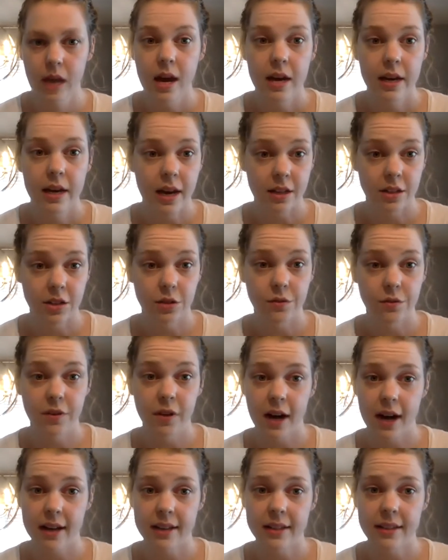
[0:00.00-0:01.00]
Yeah, so for
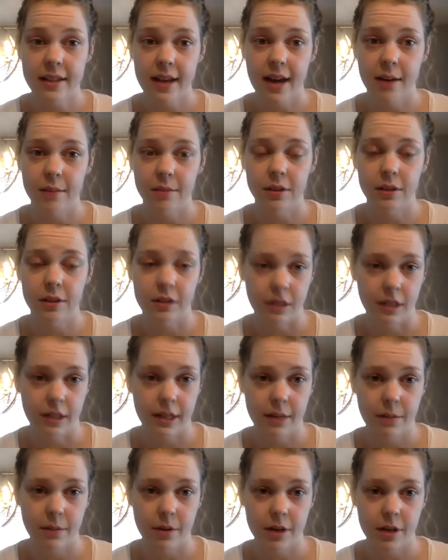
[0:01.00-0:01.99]
us, they
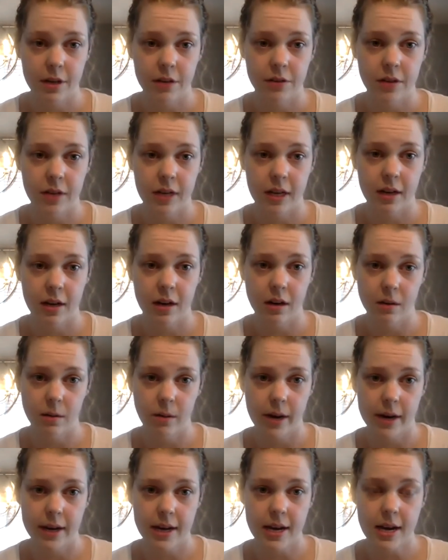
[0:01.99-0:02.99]
absolutely were using it
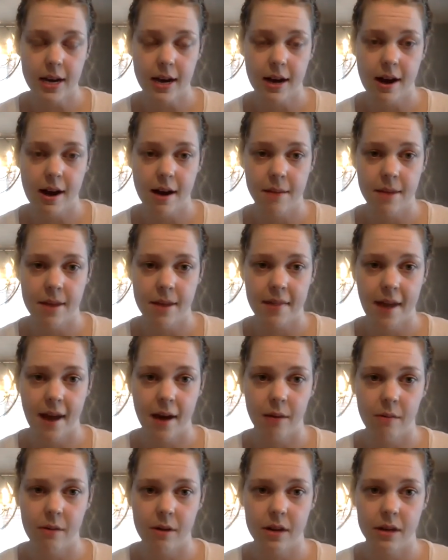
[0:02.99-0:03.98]
already, and
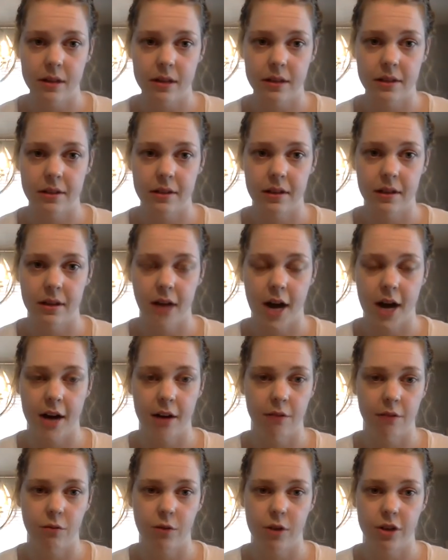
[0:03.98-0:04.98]
that was kind
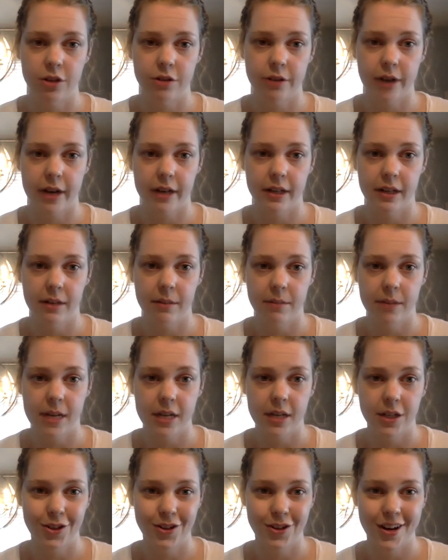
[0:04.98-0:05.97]
of what directed me
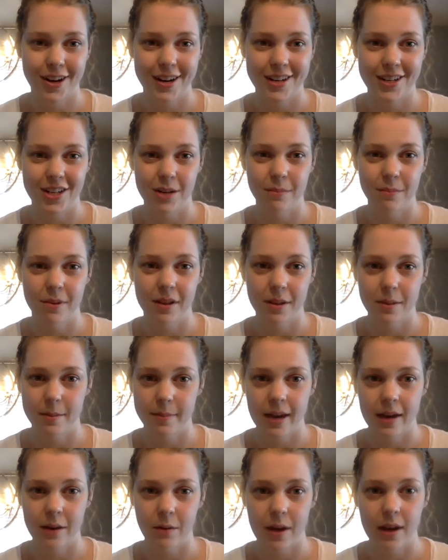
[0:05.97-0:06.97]
to try to jump on the
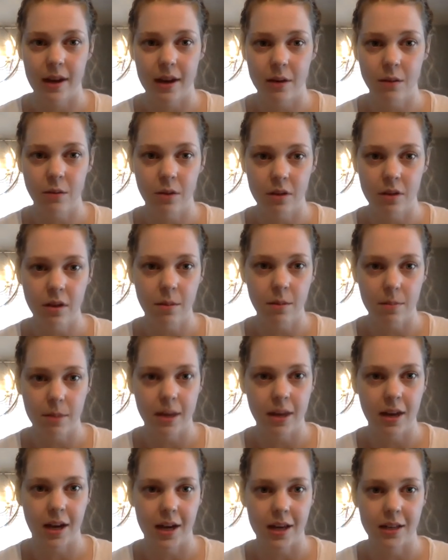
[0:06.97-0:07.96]
bandwagon with it,
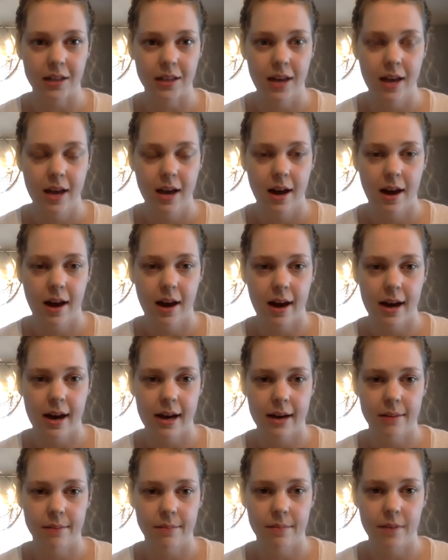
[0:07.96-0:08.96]
because
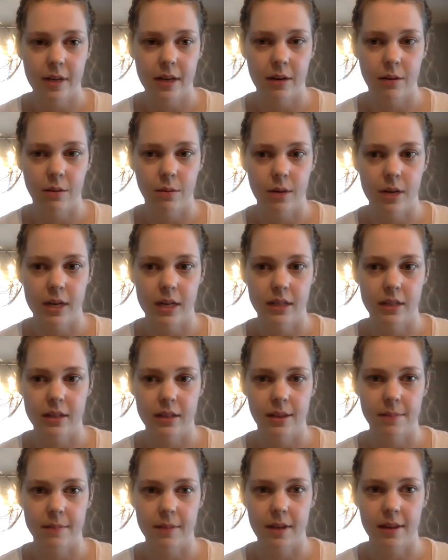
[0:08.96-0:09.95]
it was
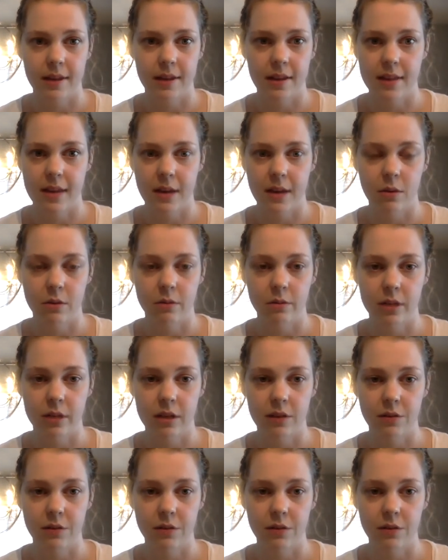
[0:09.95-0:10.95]
something that they were really
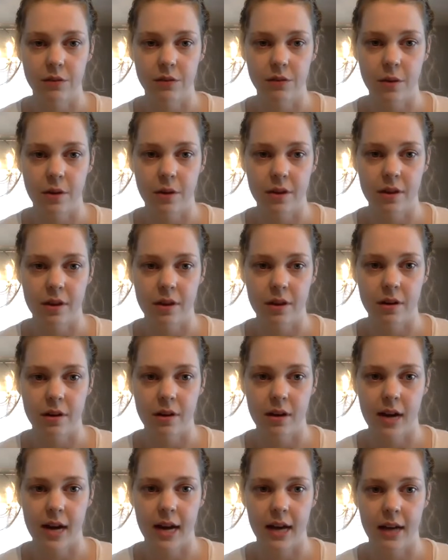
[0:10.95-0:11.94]
familiar with,
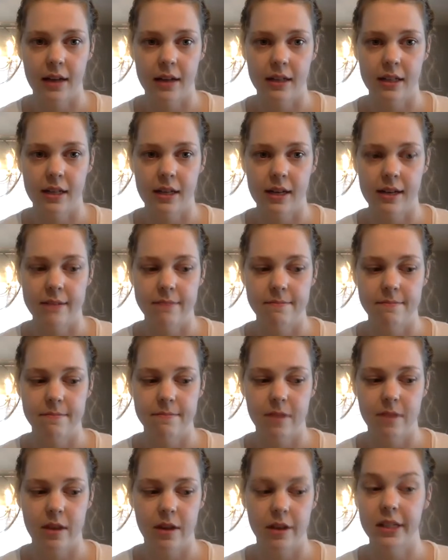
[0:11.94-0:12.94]
and
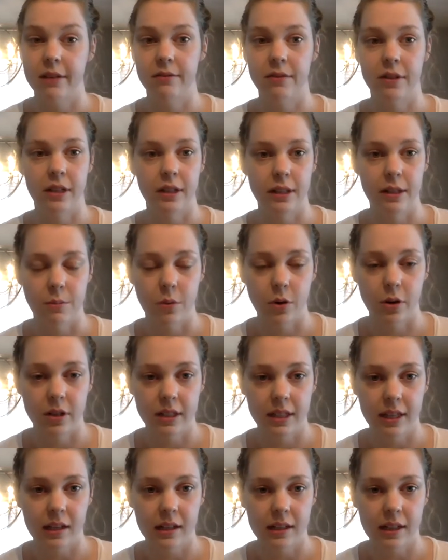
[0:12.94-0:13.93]
they're definitely more
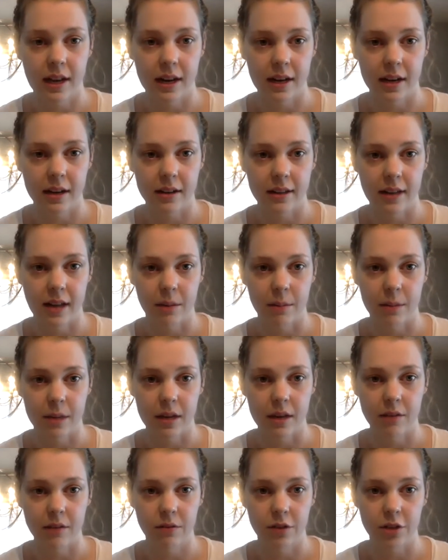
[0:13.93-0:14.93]
skilled at it than
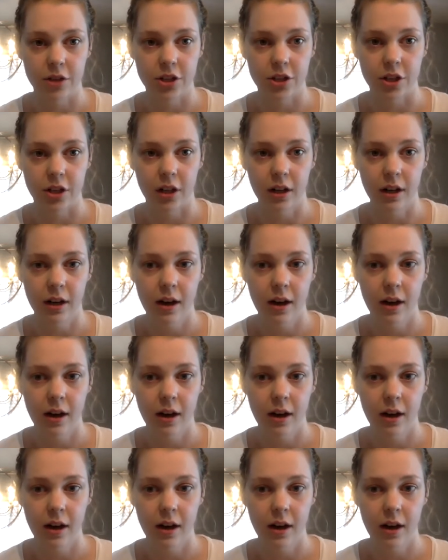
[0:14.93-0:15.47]
me, for sure.